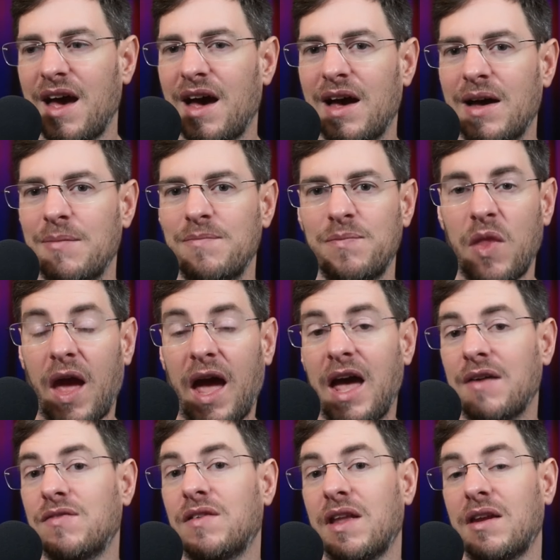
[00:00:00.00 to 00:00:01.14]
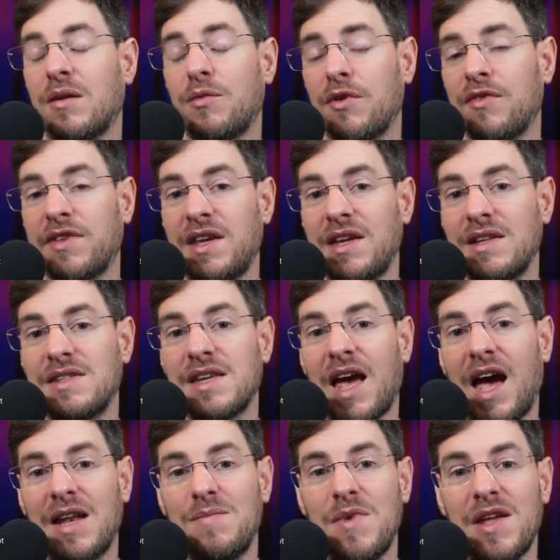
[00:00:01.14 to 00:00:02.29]
Um, I have a number of leads,
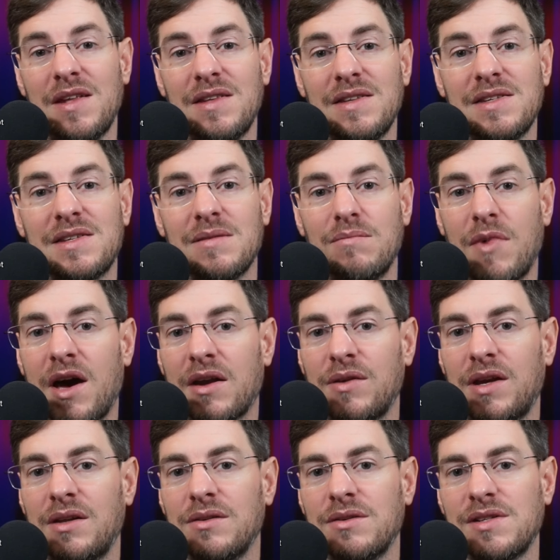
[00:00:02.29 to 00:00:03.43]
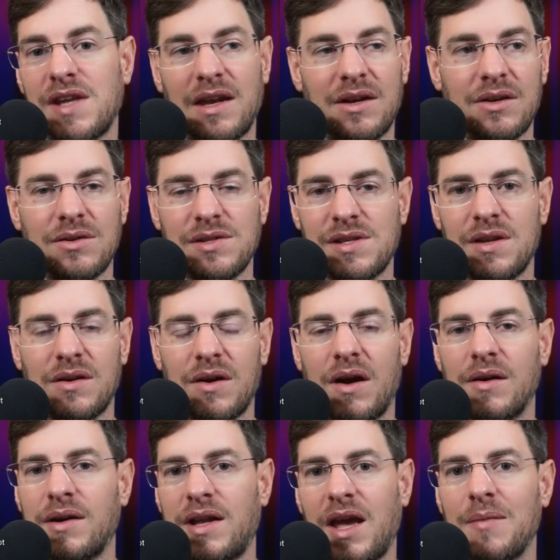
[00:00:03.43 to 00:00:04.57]
admins, moderators, editors that are
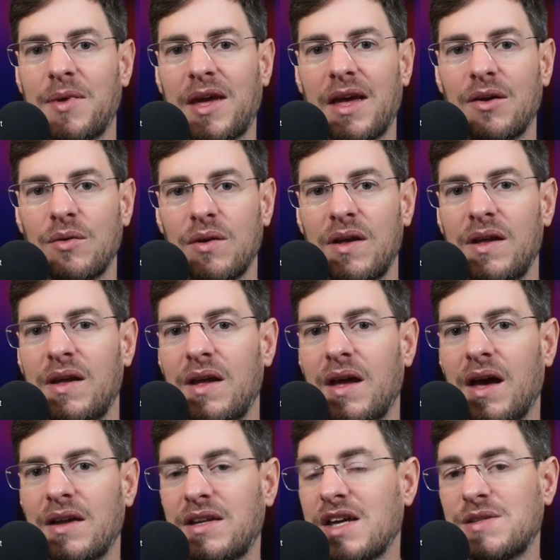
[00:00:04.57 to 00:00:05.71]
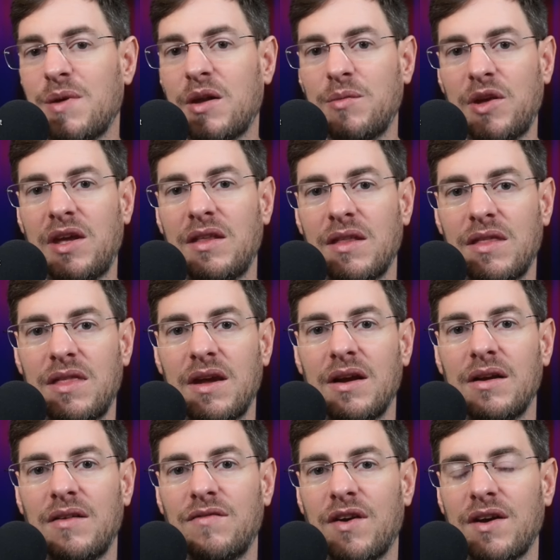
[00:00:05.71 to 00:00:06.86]
already helping out uh, will be
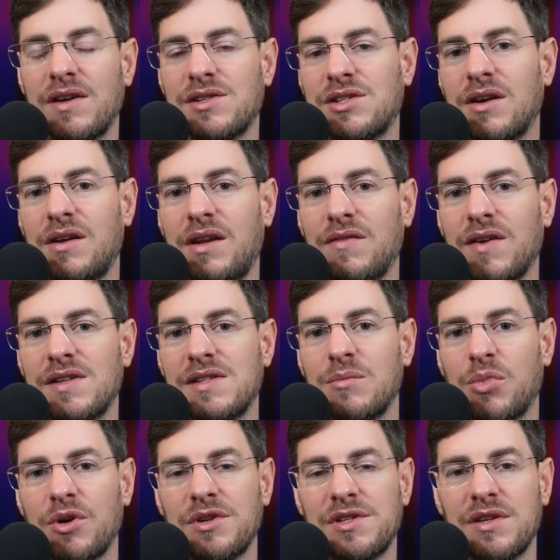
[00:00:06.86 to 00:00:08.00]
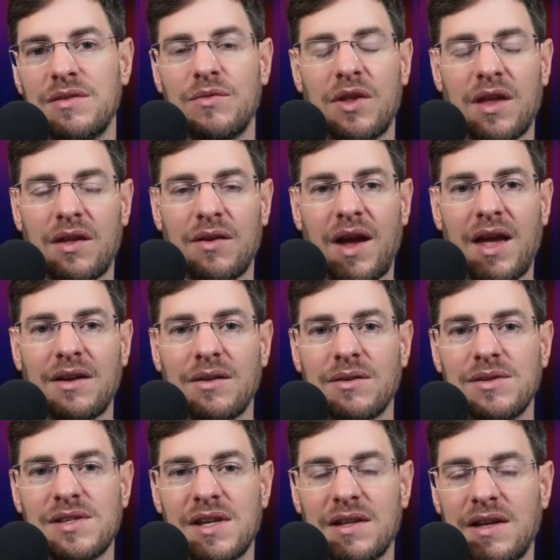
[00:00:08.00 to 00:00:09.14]
there at various charity events in person with other
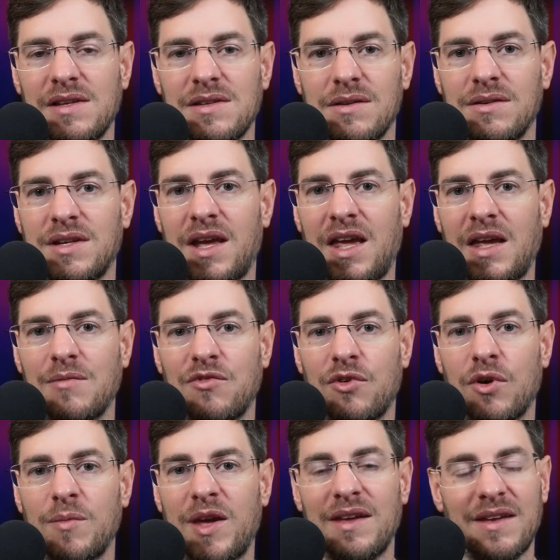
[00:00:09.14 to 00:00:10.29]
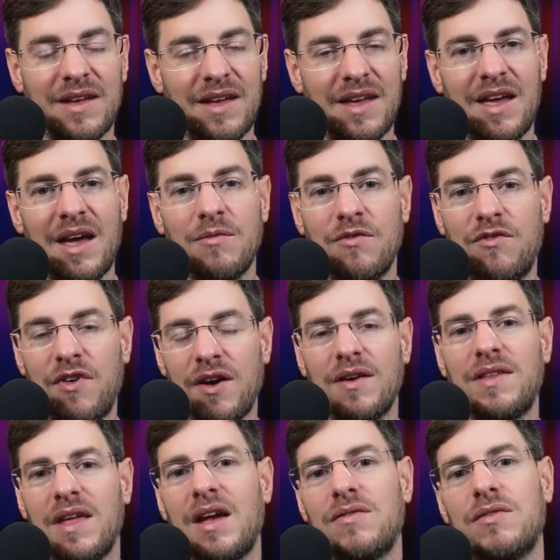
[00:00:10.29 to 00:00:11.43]
handlers and leads that are taking in for me. I'm very
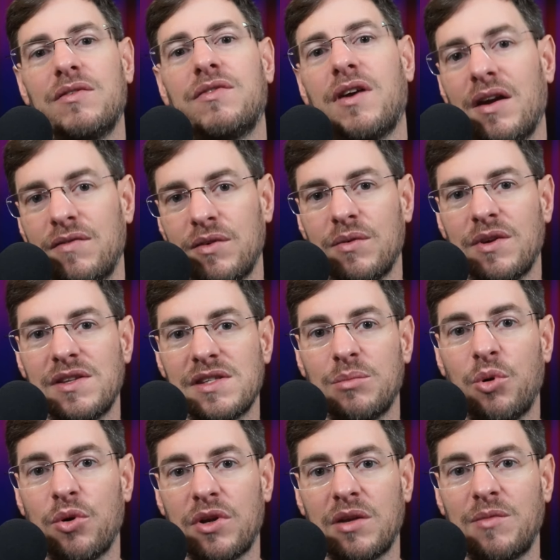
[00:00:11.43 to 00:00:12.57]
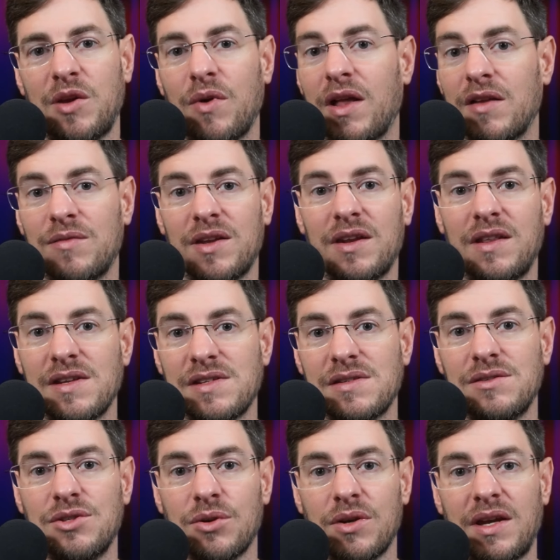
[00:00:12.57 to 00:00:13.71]
thankful for everyone supporting me while I've been in this
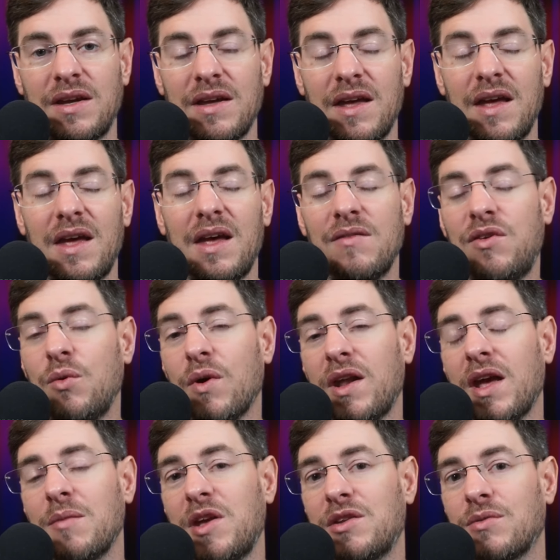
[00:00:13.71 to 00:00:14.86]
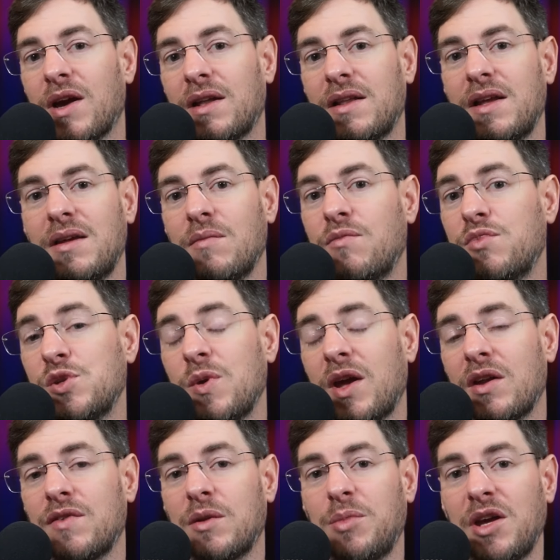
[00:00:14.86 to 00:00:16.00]
journey. If you want to help me directly, swing
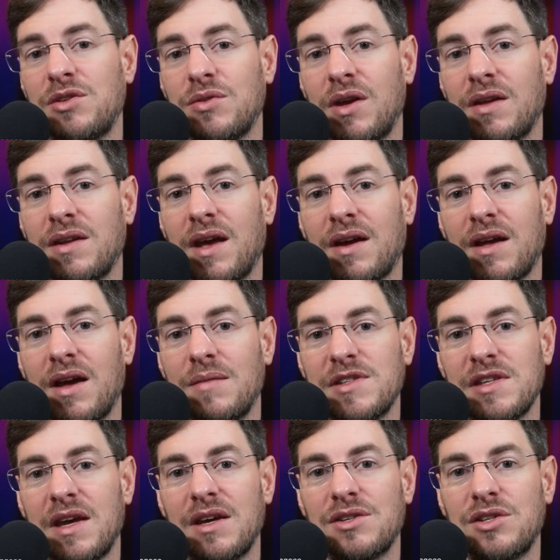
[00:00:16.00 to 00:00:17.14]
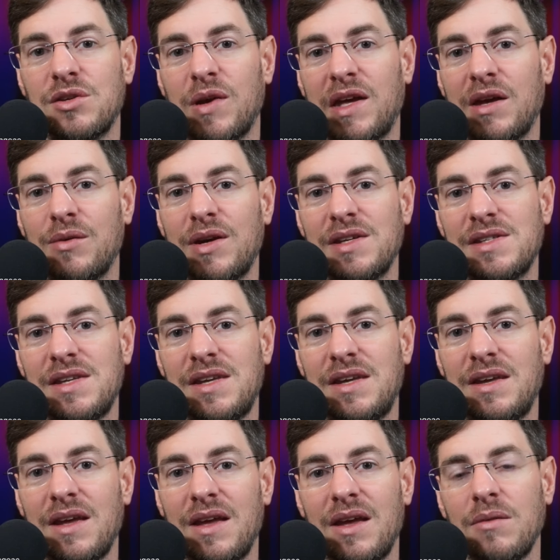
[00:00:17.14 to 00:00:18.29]
on over to patreon.com slash
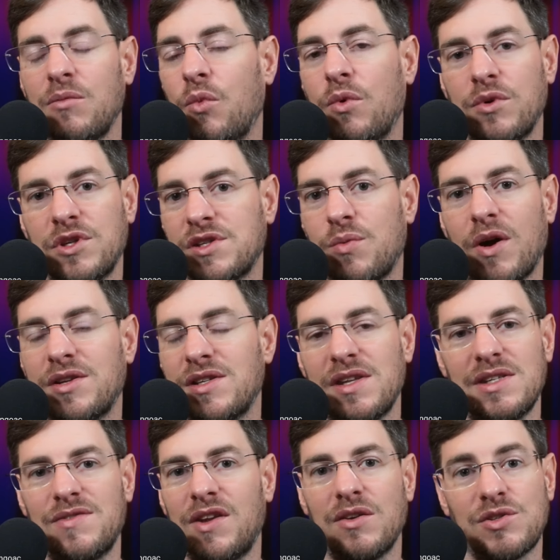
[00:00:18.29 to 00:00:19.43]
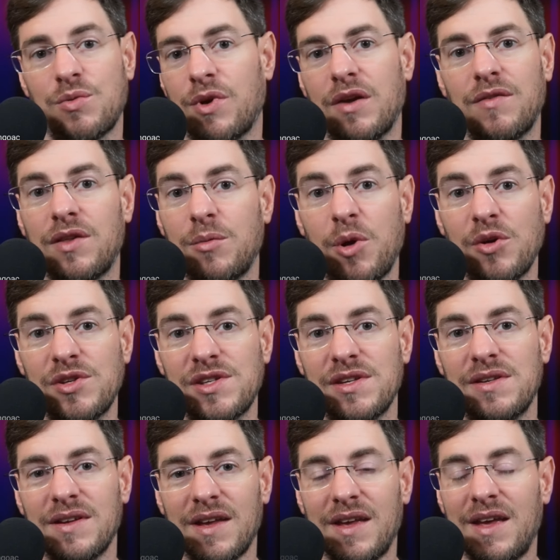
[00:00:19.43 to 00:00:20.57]
dwangoac or just watch these videos wherever they're
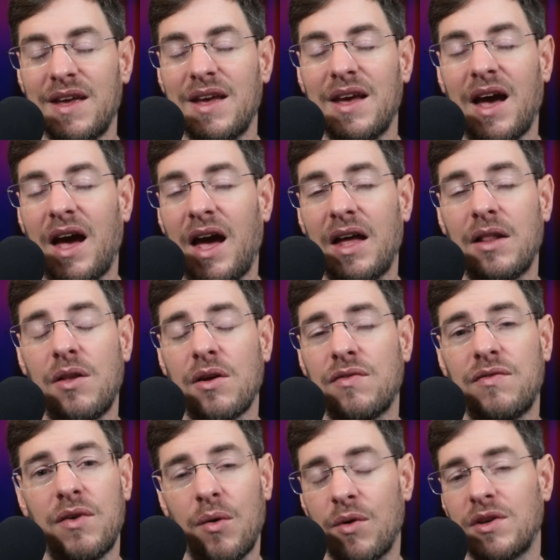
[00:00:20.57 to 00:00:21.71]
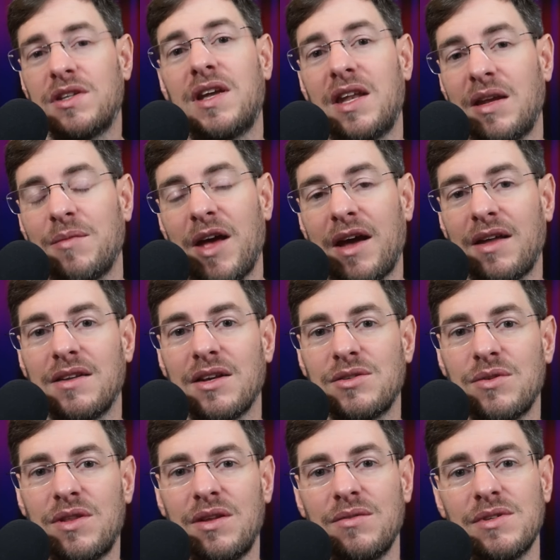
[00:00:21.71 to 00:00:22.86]
posted. I look forward to getting back in touch
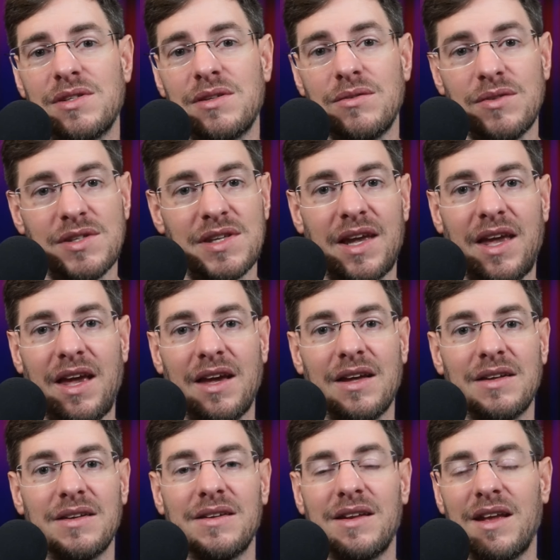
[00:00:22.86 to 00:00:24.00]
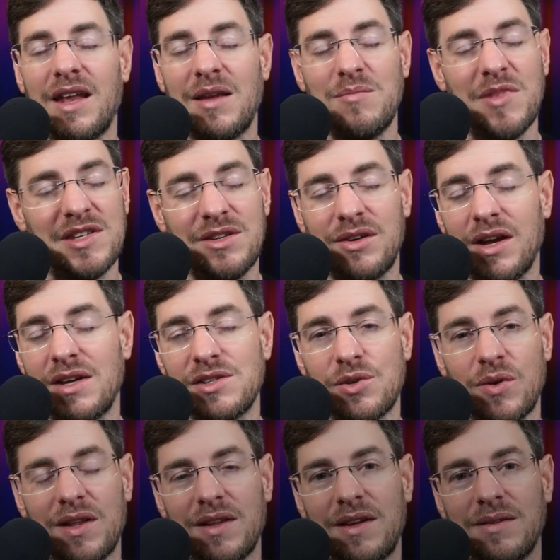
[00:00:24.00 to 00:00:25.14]
with you as soon as I can, and I miss you guys
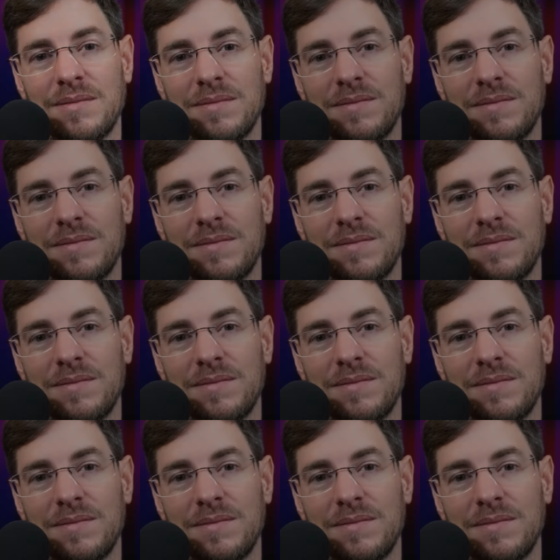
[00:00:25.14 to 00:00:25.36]
greatly.